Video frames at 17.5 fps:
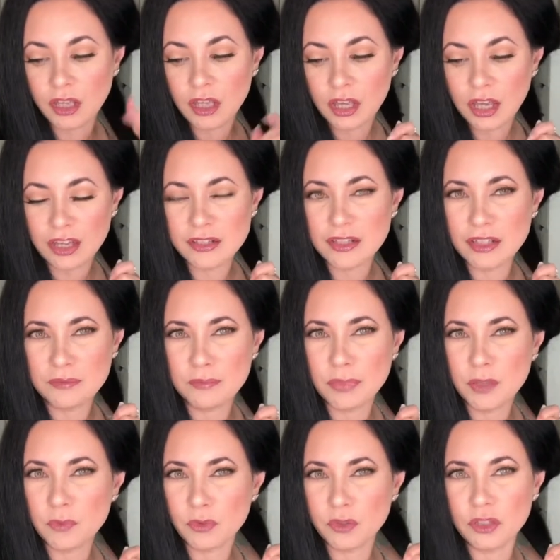I've seen
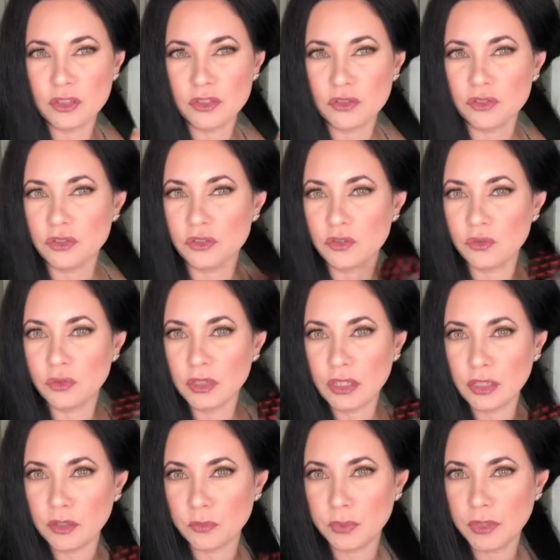people that just do a
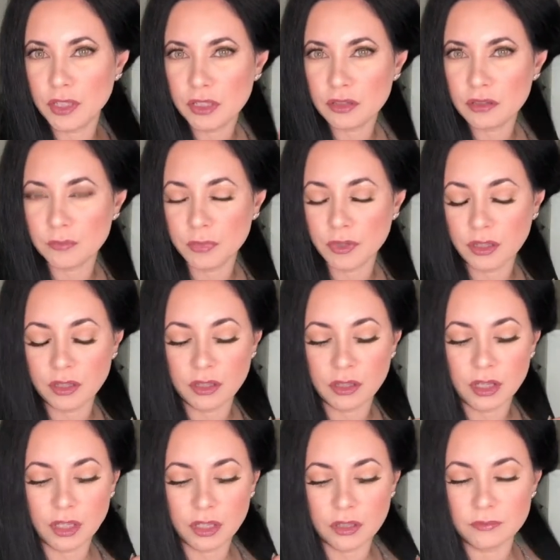little bit, but
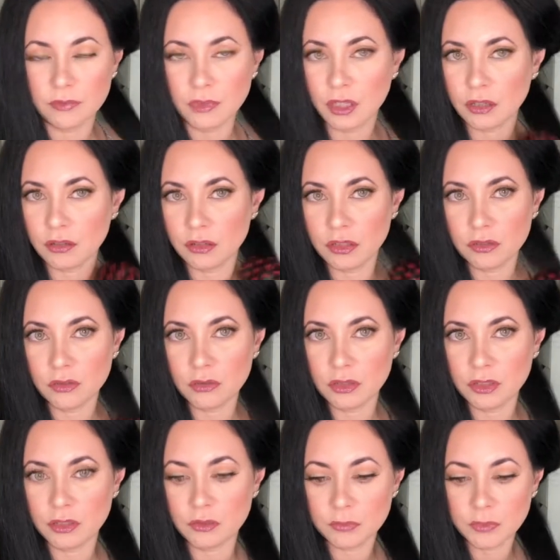I am not gonna do a
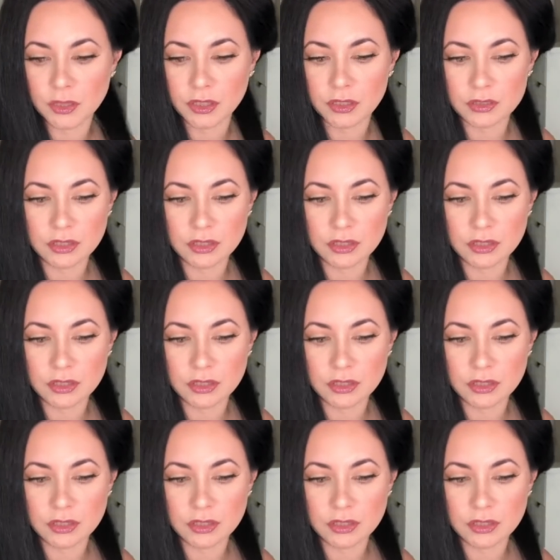little bit,